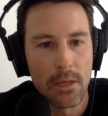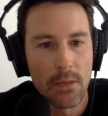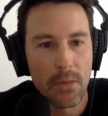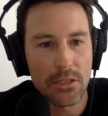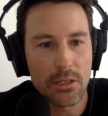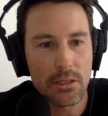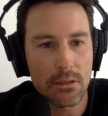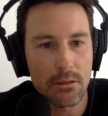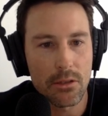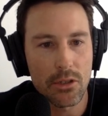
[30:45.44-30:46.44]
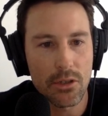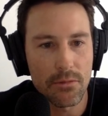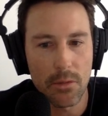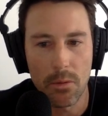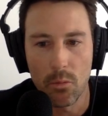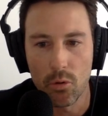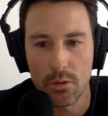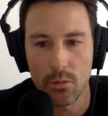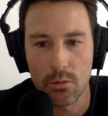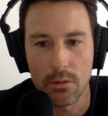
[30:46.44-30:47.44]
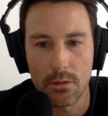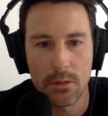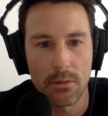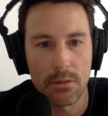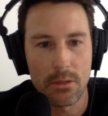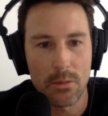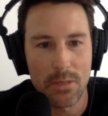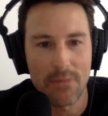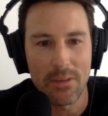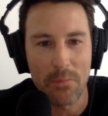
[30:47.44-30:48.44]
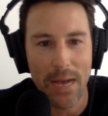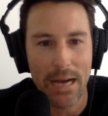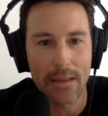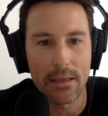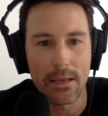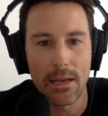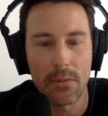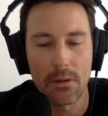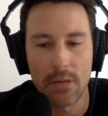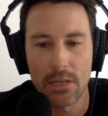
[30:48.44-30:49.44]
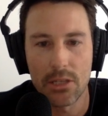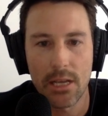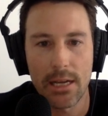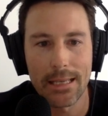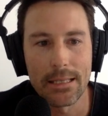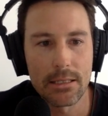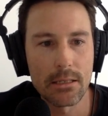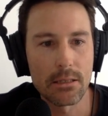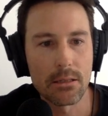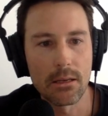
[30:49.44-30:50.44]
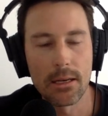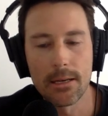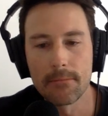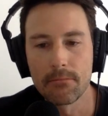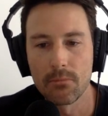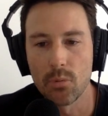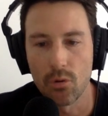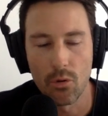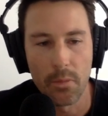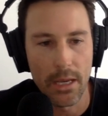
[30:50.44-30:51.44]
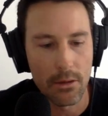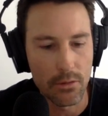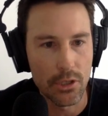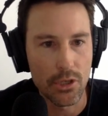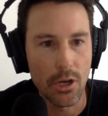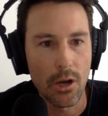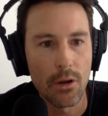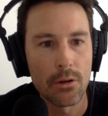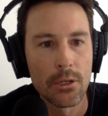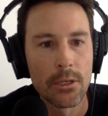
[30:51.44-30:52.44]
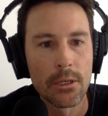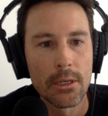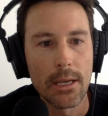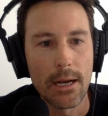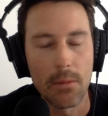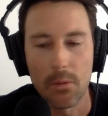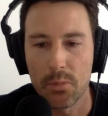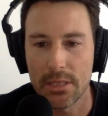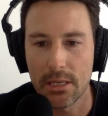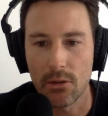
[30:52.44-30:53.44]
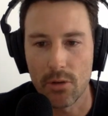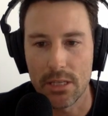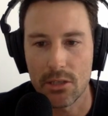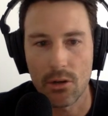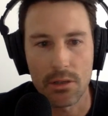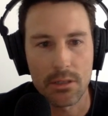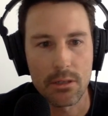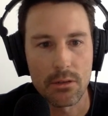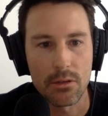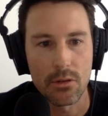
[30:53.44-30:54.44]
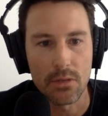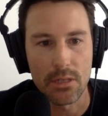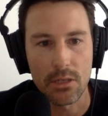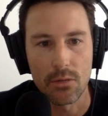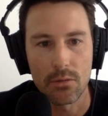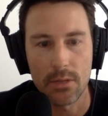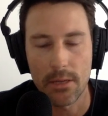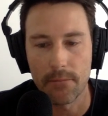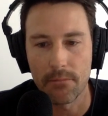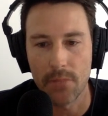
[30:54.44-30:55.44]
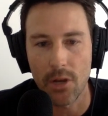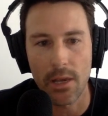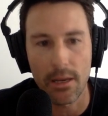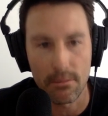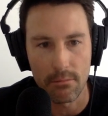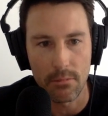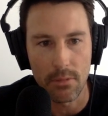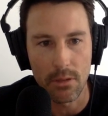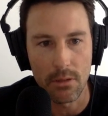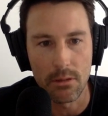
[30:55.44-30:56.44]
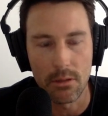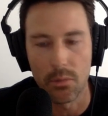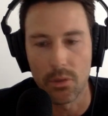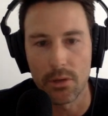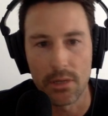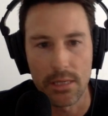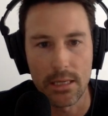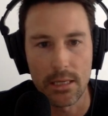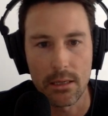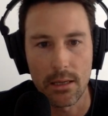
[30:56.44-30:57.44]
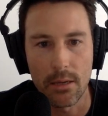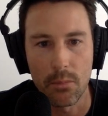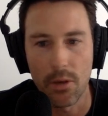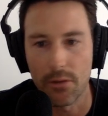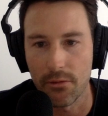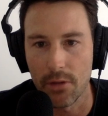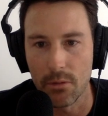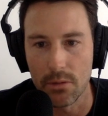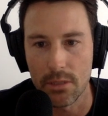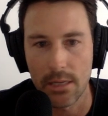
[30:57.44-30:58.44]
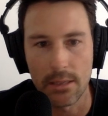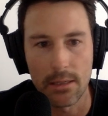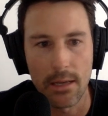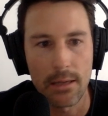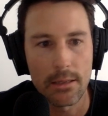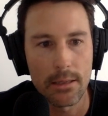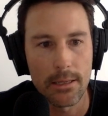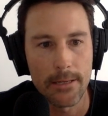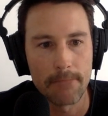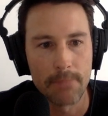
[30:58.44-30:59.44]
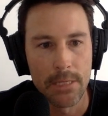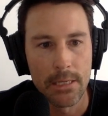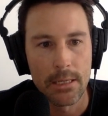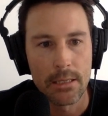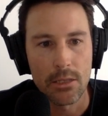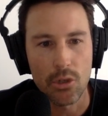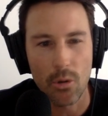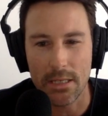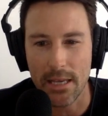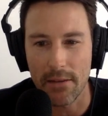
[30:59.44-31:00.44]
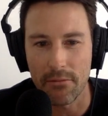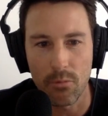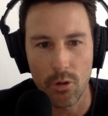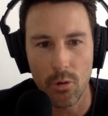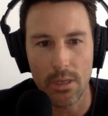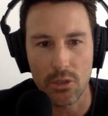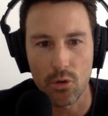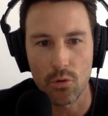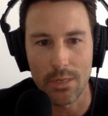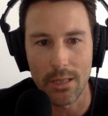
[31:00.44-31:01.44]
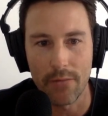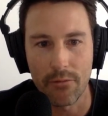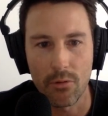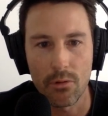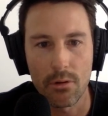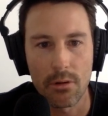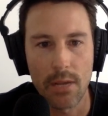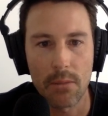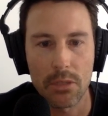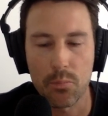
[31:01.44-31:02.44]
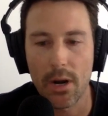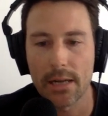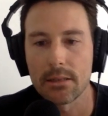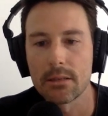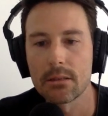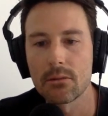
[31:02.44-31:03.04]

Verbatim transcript: mate, just just shifting a bit more towards a su- specific part of the game and educating our listeners, um, we're all about on this show, um, and particular insights to certain skills. Um, no doubt, uh, the ability to kick um, both feet was second to none. Um did you always have? Were you always good on your left foot? And how much practice,